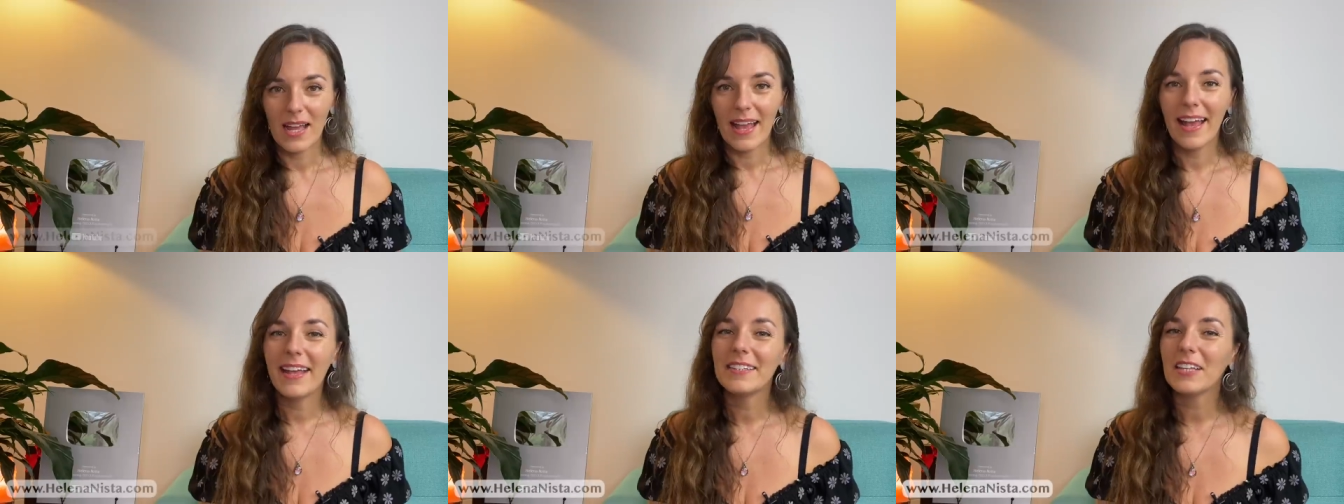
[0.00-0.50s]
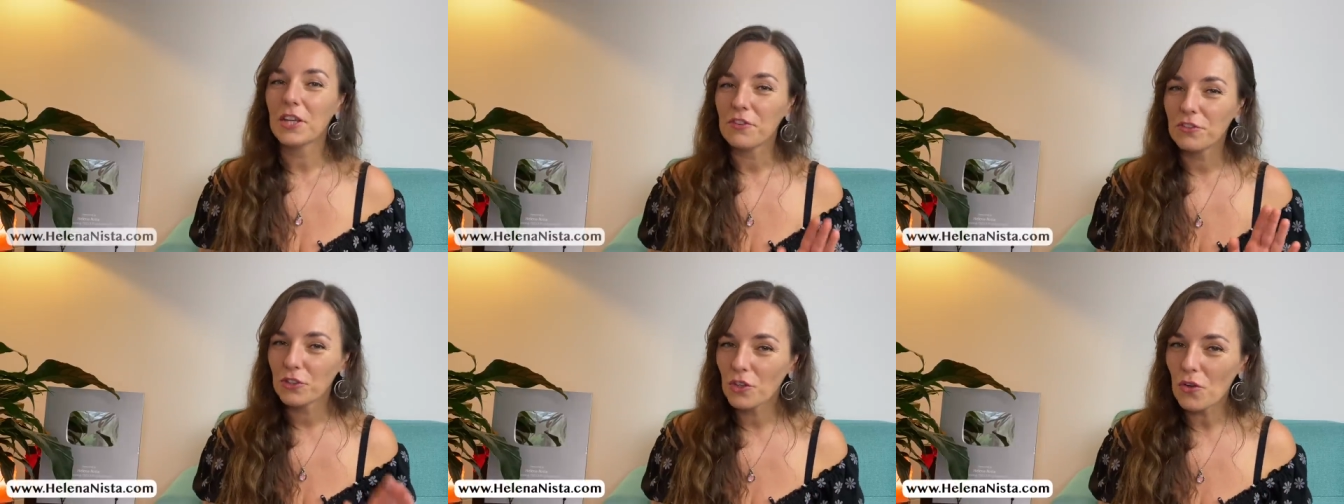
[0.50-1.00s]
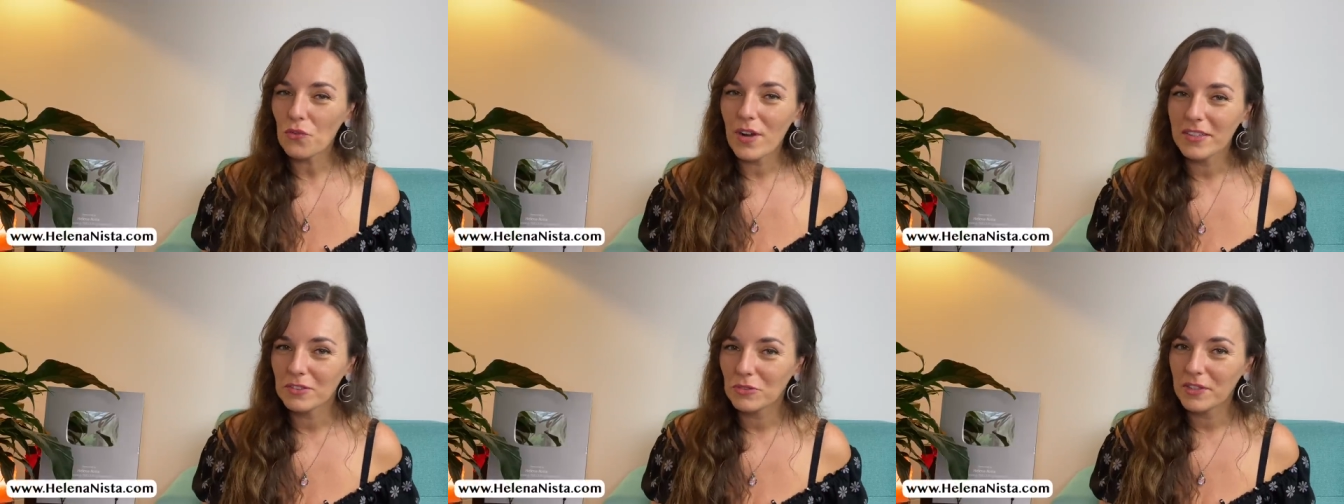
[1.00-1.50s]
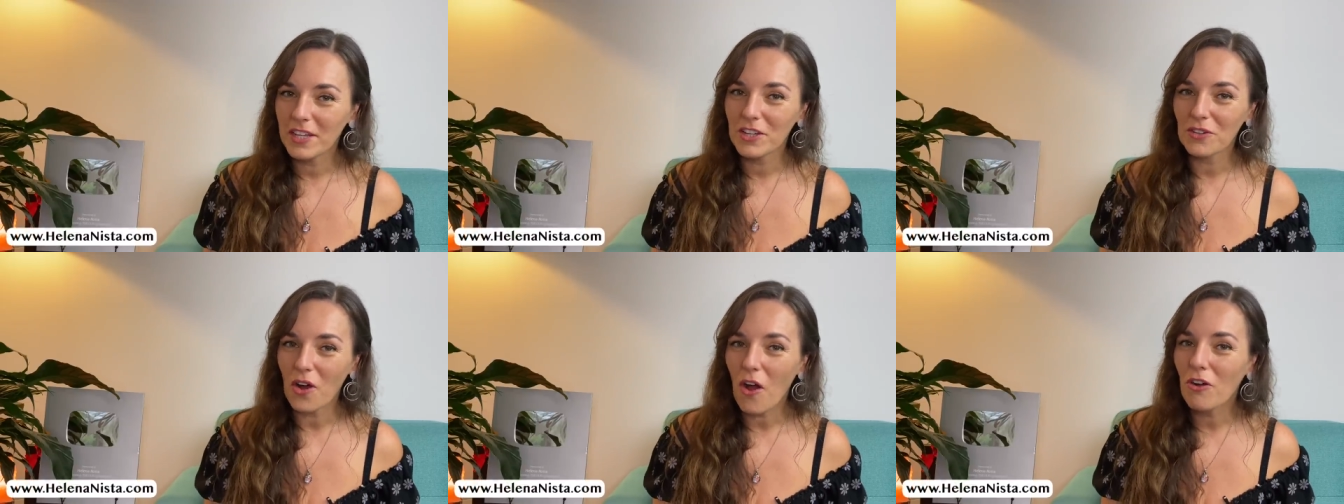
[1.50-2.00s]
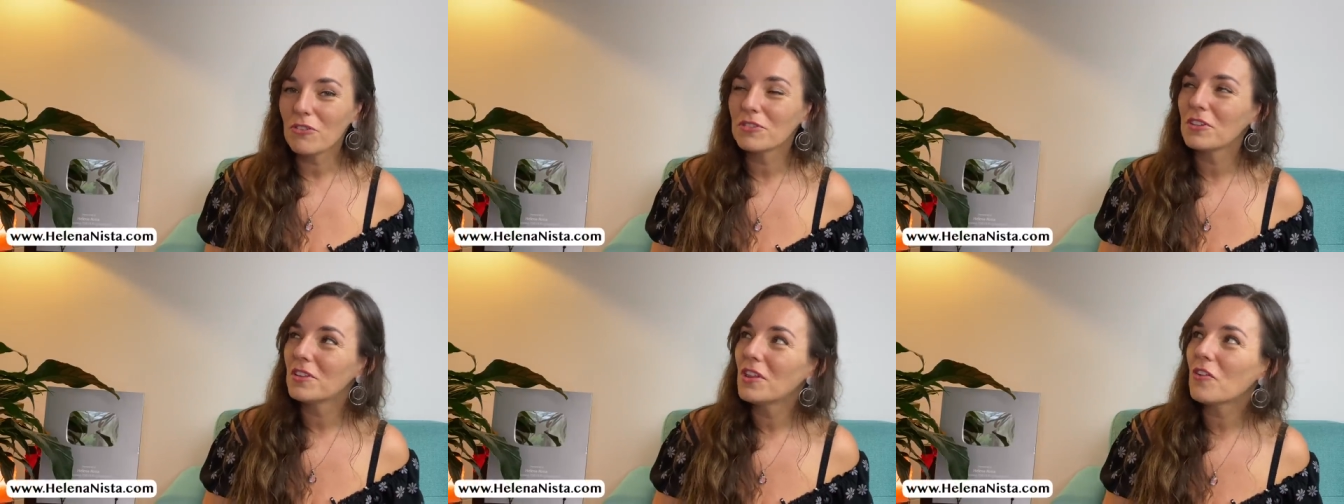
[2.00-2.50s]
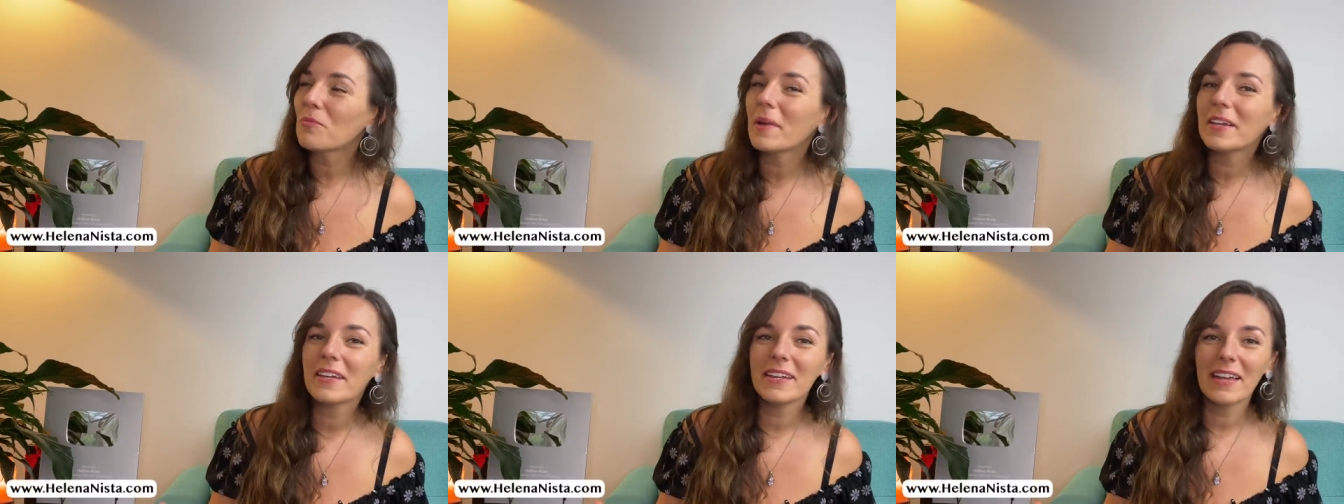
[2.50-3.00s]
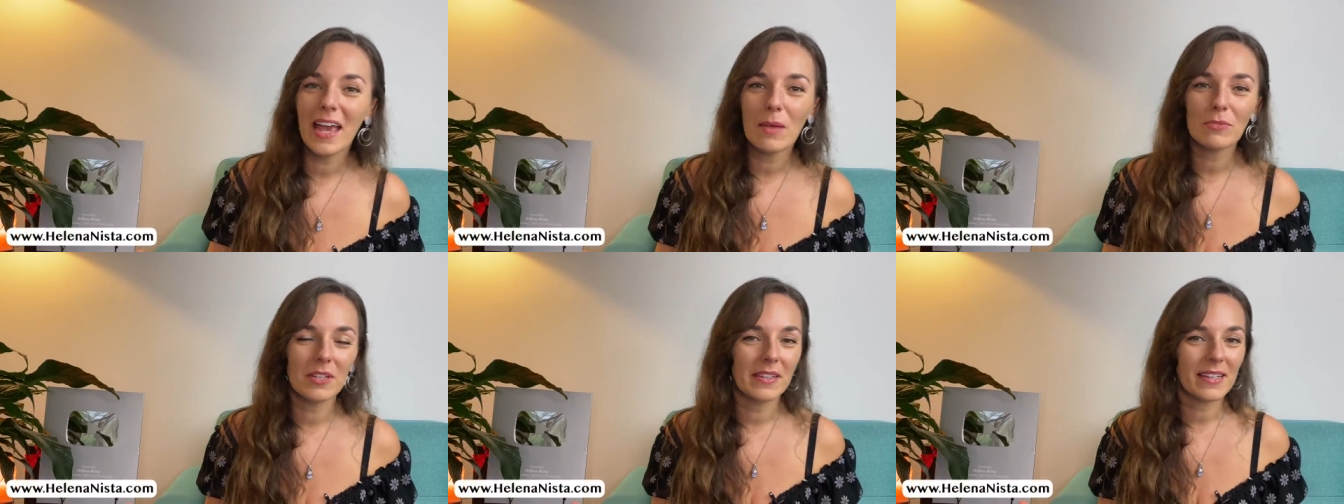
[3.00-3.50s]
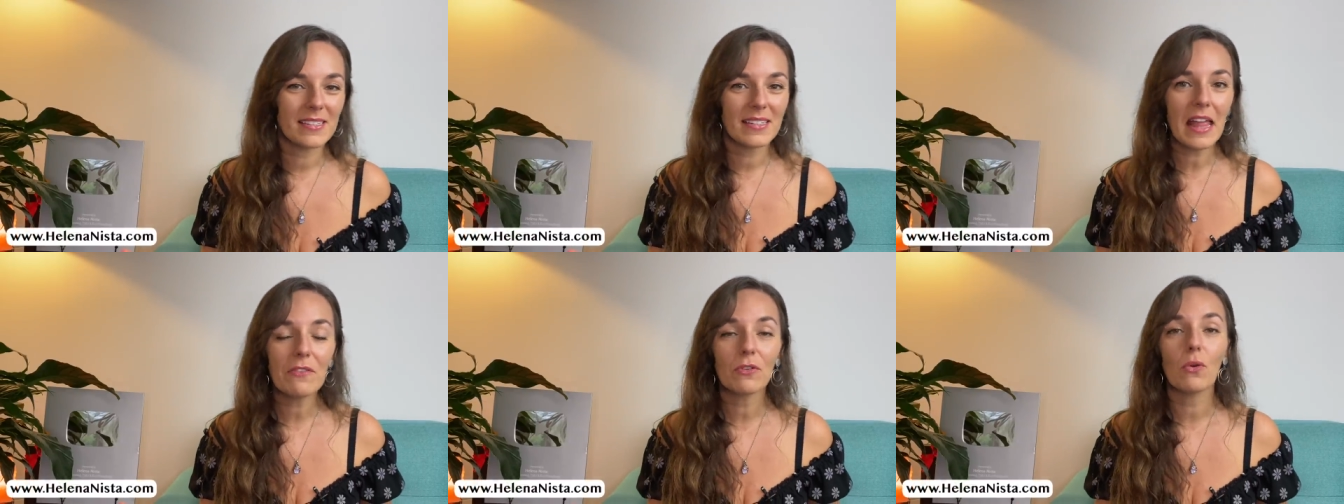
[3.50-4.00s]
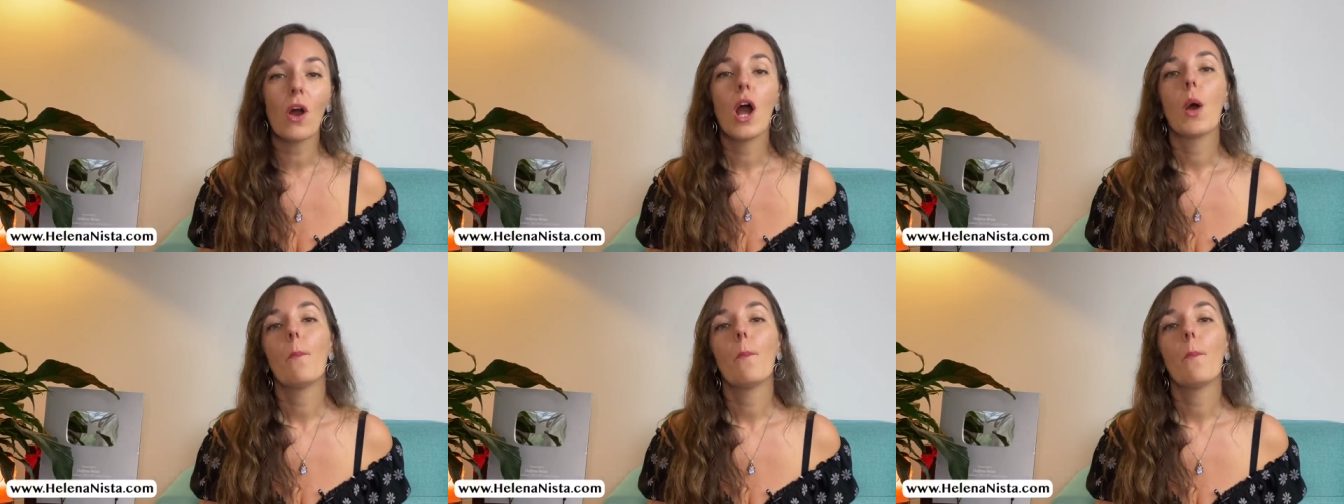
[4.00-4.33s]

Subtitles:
And if you're ready to take your own lovemaking game to the next level,